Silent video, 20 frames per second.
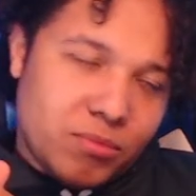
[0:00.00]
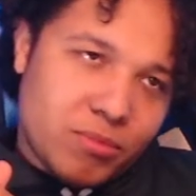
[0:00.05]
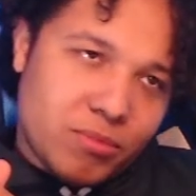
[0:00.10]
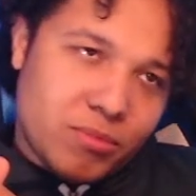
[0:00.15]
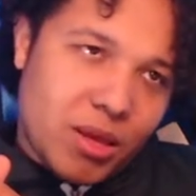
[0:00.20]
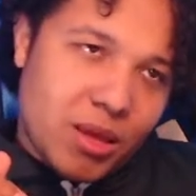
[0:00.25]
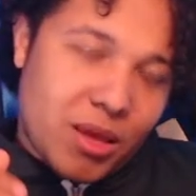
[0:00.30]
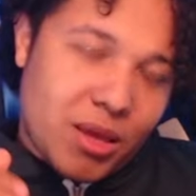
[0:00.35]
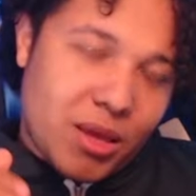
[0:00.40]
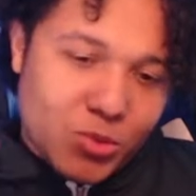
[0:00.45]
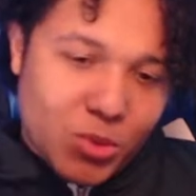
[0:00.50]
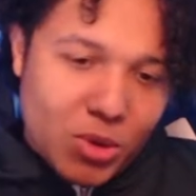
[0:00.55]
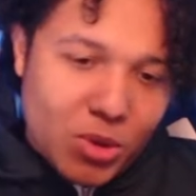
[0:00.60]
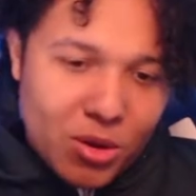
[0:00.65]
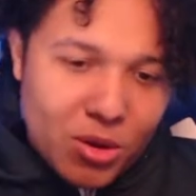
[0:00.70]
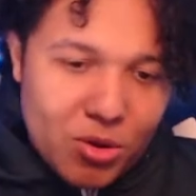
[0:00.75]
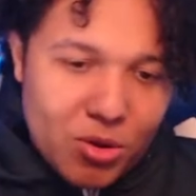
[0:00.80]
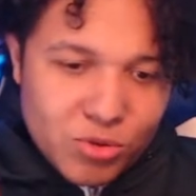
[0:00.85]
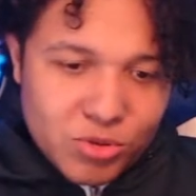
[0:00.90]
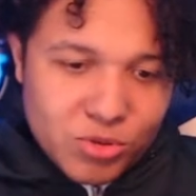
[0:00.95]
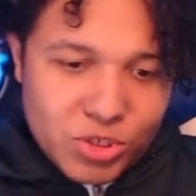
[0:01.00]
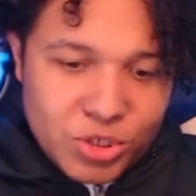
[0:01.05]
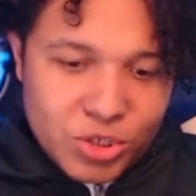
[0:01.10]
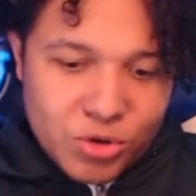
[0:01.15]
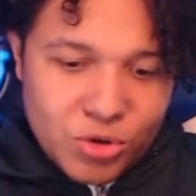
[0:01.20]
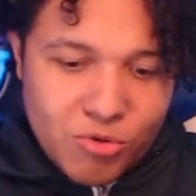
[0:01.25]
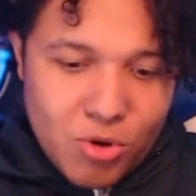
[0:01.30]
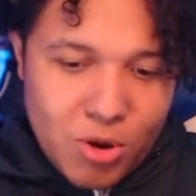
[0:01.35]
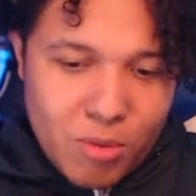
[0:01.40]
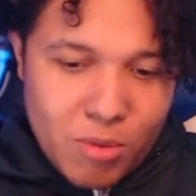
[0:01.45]
I guess we can call
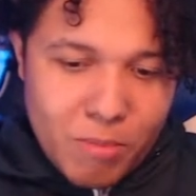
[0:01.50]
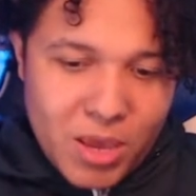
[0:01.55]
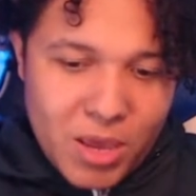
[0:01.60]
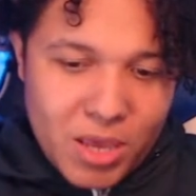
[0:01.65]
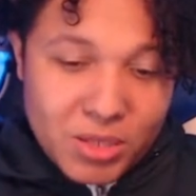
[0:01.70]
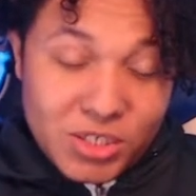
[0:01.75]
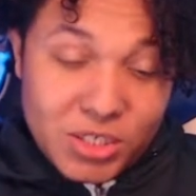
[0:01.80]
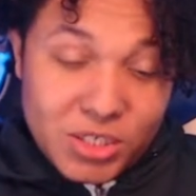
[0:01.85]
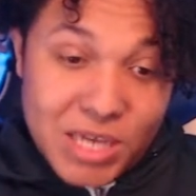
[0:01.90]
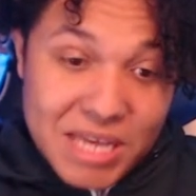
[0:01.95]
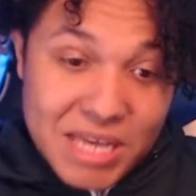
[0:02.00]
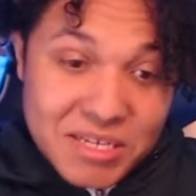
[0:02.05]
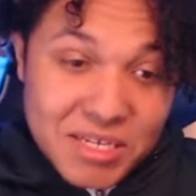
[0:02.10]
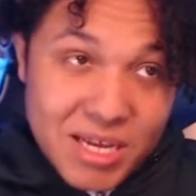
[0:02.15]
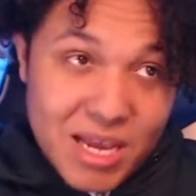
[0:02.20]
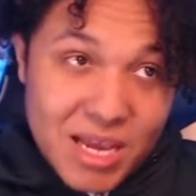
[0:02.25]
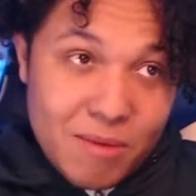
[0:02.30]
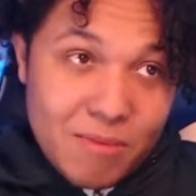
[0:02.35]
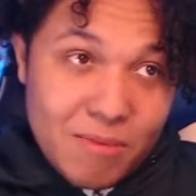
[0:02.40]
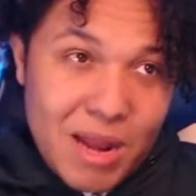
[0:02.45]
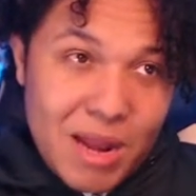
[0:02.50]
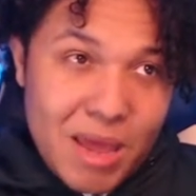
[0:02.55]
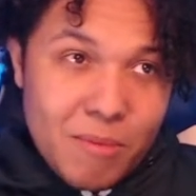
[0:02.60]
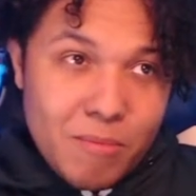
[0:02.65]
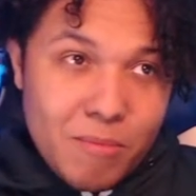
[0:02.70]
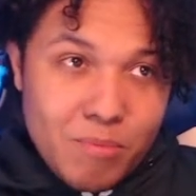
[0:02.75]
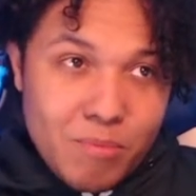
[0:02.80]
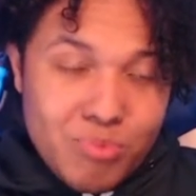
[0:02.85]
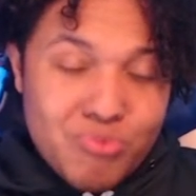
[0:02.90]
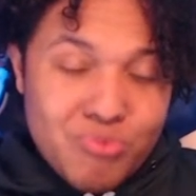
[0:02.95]
Shiro a mage. She hasn't had like
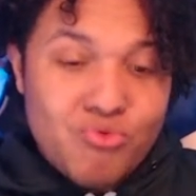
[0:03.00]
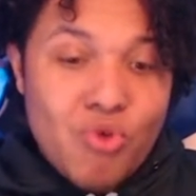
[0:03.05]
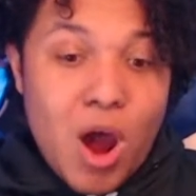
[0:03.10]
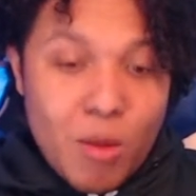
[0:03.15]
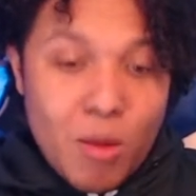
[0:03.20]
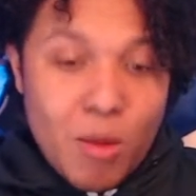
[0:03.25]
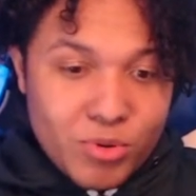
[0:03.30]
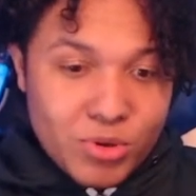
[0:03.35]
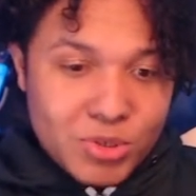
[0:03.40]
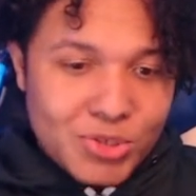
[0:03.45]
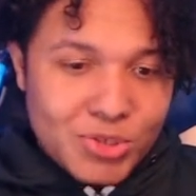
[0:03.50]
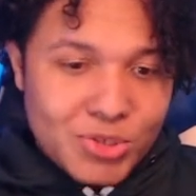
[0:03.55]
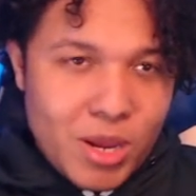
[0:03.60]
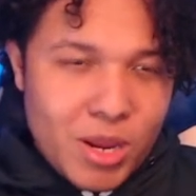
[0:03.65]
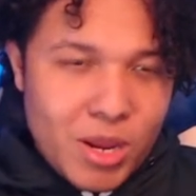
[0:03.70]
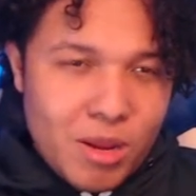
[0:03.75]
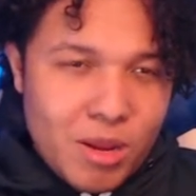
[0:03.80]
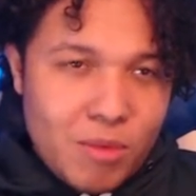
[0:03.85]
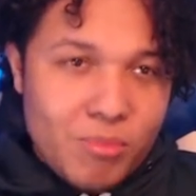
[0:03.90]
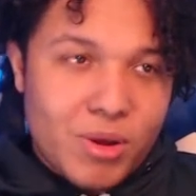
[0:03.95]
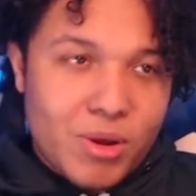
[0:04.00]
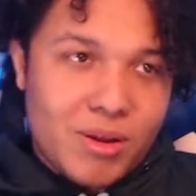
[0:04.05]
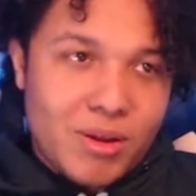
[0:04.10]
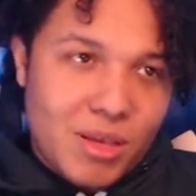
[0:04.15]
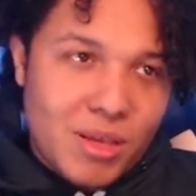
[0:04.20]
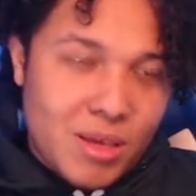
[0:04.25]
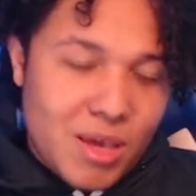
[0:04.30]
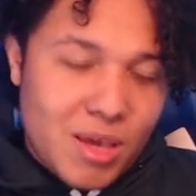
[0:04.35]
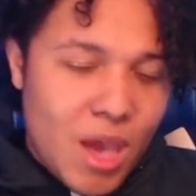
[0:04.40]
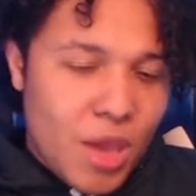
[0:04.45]
proper training, but
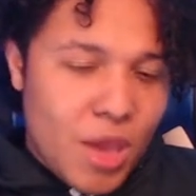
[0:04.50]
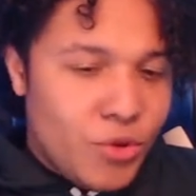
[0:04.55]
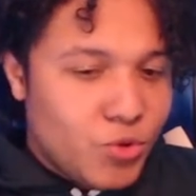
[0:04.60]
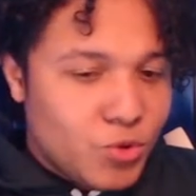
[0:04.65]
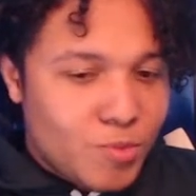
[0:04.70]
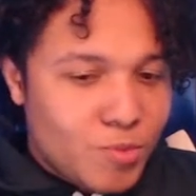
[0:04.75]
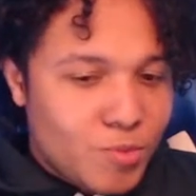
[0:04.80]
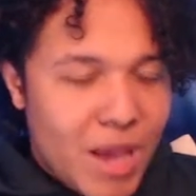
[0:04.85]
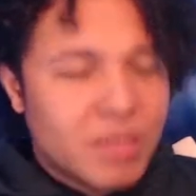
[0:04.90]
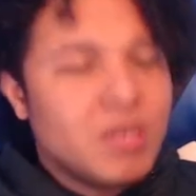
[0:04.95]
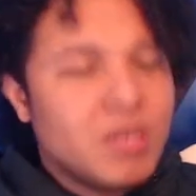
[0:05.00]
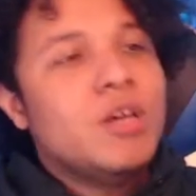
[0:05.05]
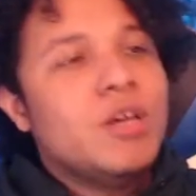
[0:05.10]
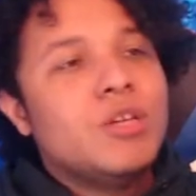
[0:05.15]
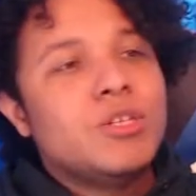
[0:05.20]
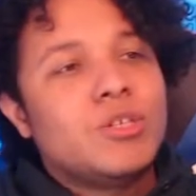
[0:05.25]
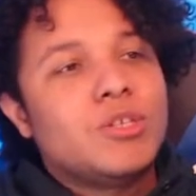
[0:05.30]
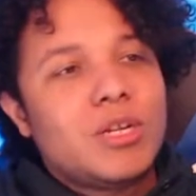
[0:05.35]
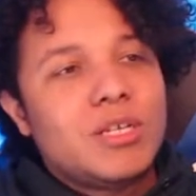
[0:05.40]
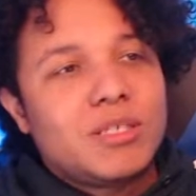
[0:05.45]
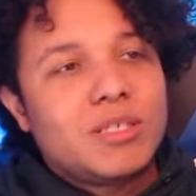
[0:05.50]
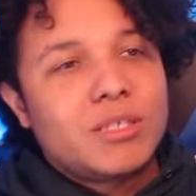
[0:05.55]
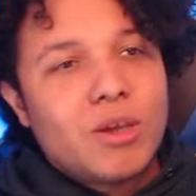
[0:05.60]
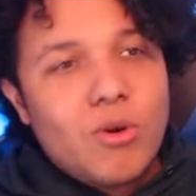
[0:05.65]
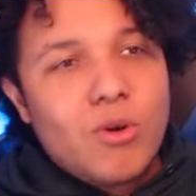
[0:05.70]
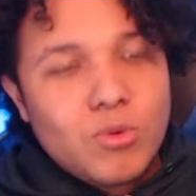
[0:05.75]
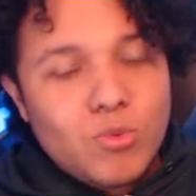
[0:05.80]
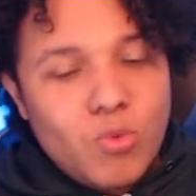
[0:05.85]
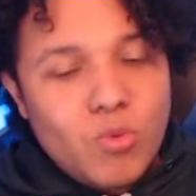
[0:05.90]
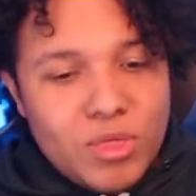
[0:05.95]
he can use magic. So let's
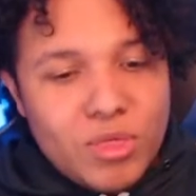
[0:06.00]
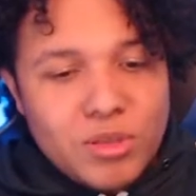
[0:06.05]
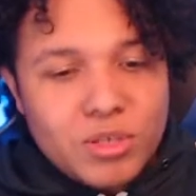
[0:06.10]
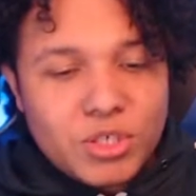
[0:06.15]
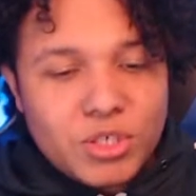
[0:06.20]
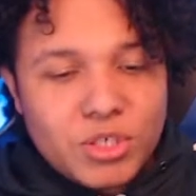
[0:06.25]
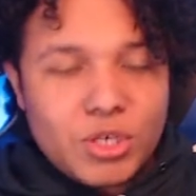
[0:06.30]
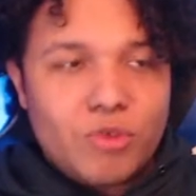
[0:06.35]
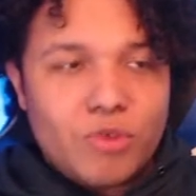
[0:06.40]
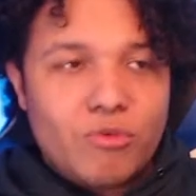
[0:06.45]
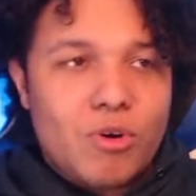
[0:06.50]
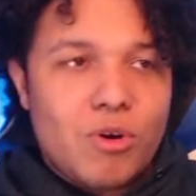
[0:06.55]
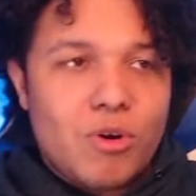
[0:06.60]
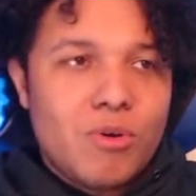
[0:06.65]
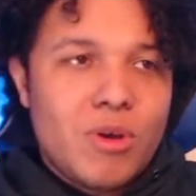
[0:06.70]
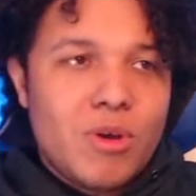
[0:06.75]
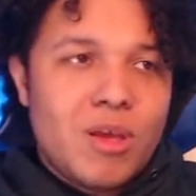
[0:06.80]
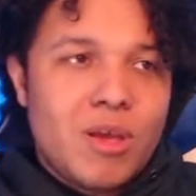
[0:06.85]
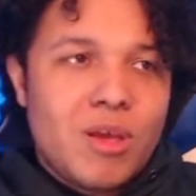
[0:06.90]
go with Shiro.